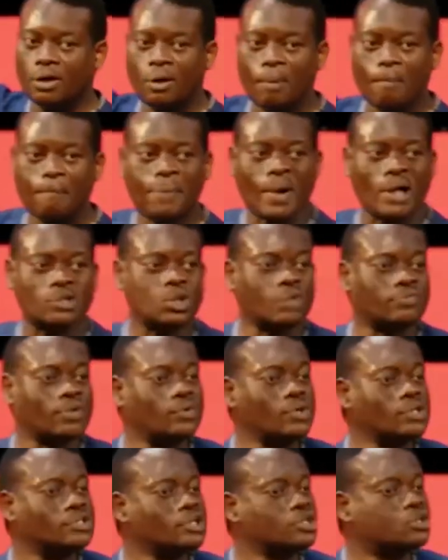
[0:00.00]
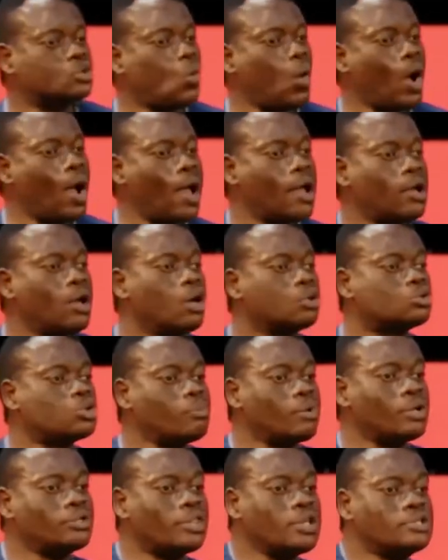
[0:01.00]
part of the reasons why some
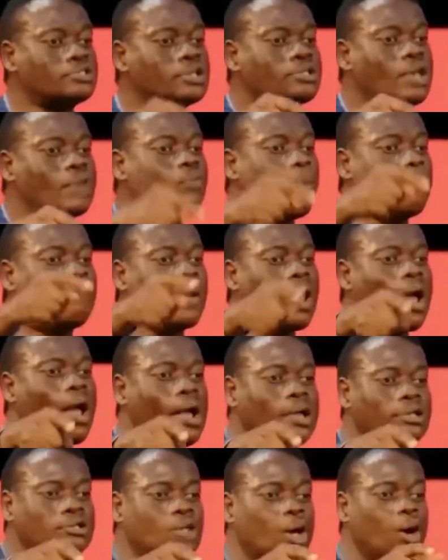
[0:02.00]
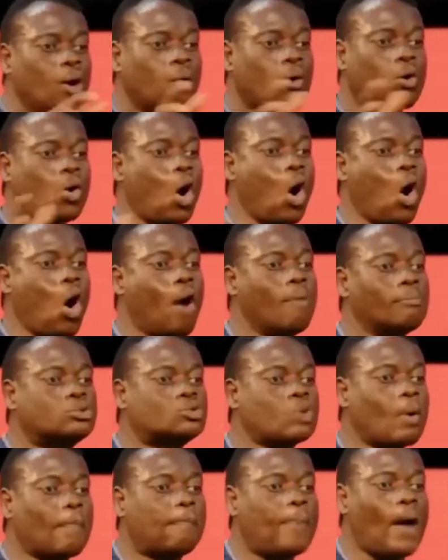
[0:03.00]
of the things the devil plans comes
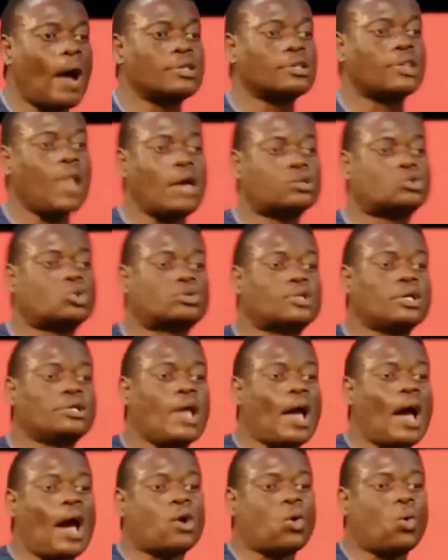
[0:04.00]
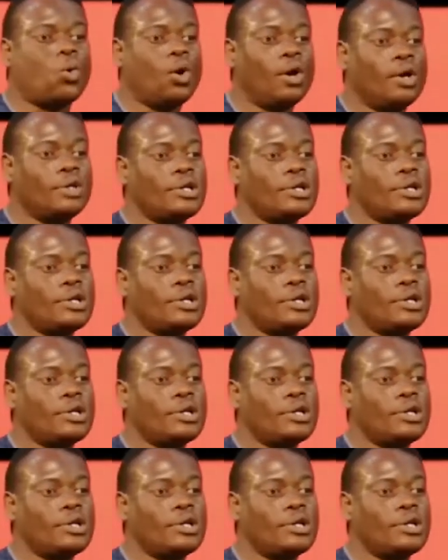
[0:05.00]
so pass. They are shooting the arrow.